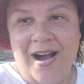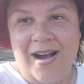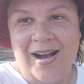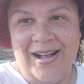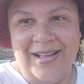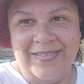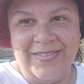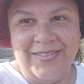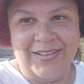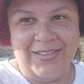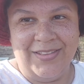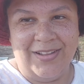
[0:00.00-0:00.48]

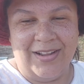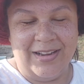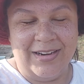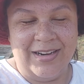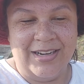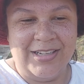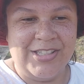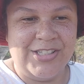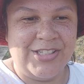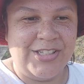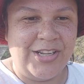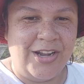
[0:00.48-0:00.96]
on the
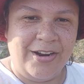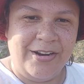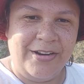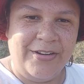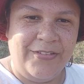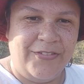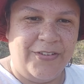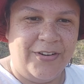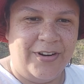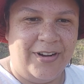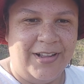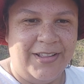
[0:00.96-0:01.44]
lawn. Sorry
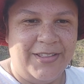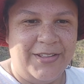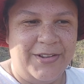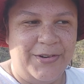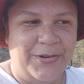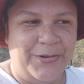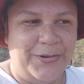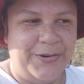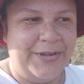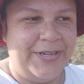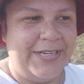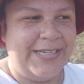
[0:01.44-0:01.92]
for all the
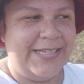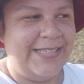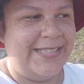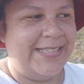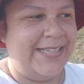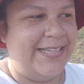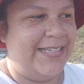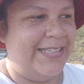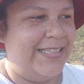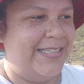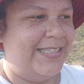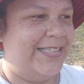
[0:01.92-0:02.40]
noise.
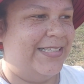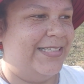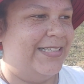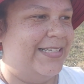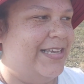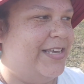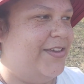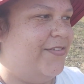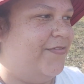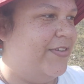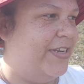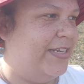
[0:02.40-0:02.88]
It's
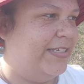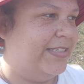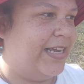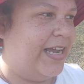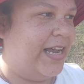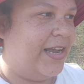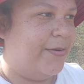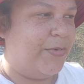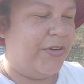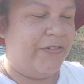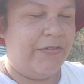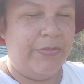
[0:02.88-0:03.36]
evening
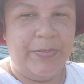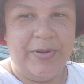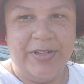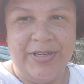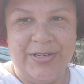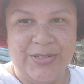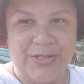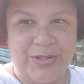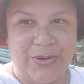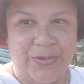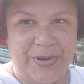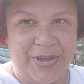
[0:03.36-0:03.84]
time,
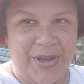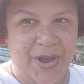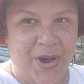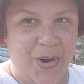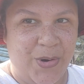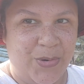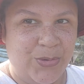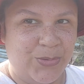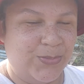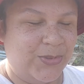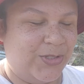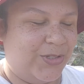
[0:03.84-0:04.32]
everybody's going
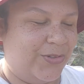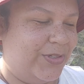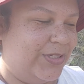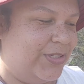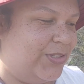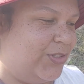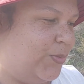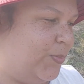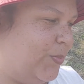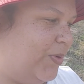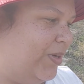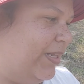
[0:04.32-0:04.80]
home, so it's
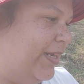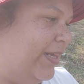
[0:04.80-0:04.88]
super